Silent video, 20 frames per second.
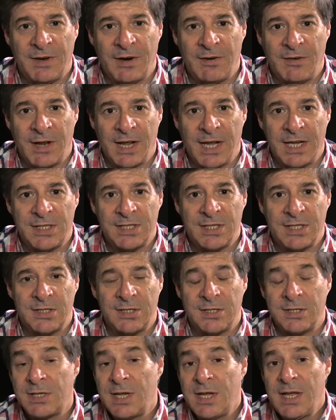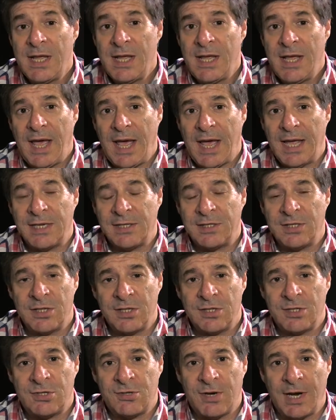variations and
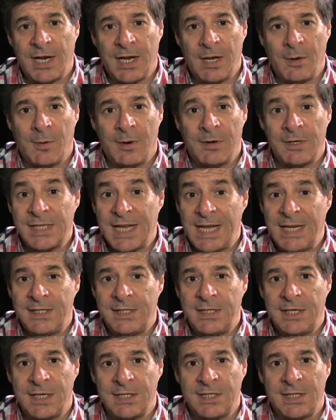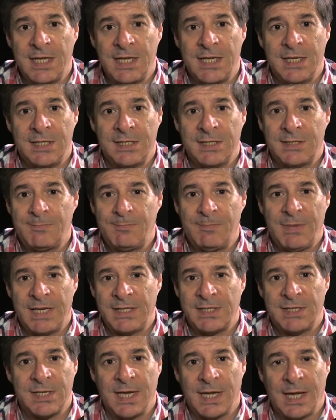Australia, whereas NTSC is
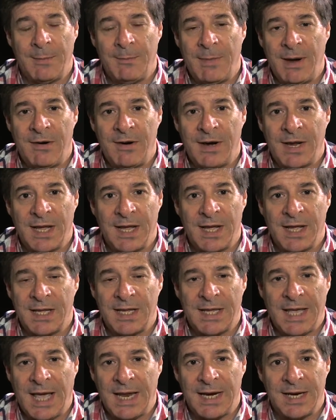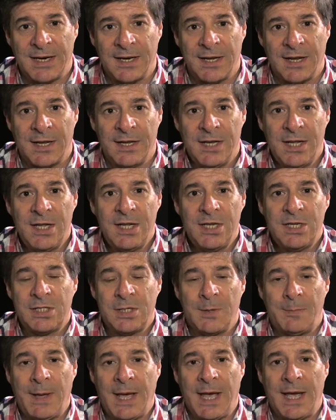places like America, Canada,
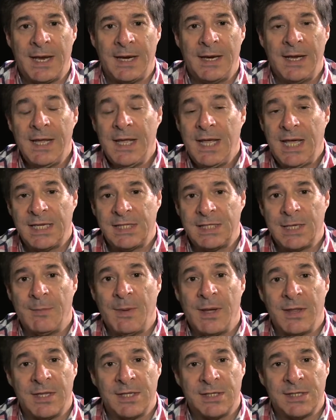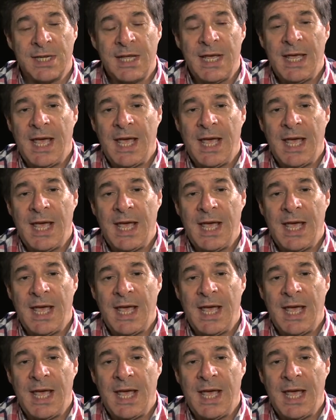Japan, and some others.